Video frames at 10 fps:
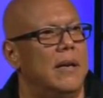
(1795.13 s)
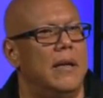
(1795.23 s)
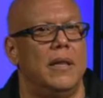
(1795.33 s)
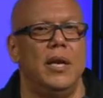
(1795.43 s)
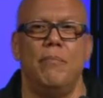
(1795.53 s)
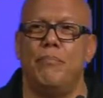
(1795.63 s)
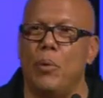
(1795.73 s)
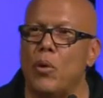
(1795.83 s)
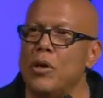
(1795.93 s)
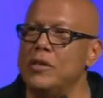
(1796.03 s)
the
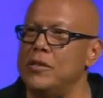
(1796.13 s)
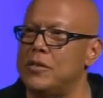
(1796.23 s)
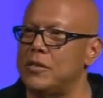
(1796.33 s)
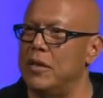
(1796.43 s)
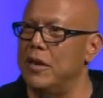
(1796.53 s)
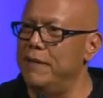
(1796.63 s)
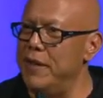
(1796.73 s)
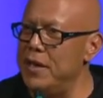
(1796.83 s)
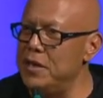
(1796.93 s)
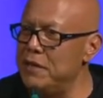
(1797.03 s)
importance of
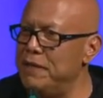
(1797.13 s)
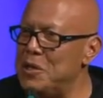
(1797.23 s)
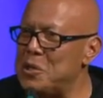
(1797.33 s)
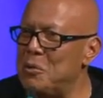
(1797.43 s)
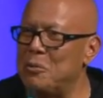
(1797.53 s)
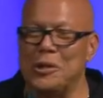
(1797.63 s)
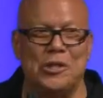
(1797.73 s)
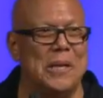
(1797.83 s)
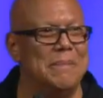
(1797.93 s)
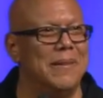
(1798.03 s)
individual
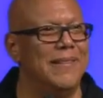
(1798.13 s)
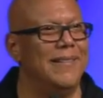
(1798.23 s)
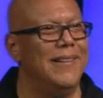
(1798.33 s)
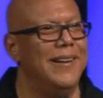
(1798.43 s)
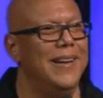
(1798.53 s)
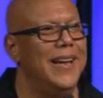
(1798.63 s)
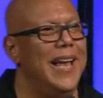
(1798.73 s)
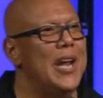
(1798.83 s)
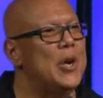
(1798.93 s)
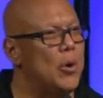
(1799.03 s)
worship
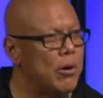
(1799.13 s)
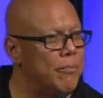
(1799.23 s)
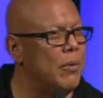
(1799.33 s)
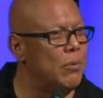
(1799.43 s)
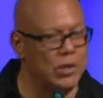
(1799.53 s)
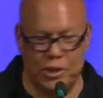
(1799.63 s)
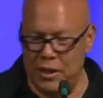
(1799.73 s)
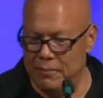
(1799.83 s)
and corporate worship.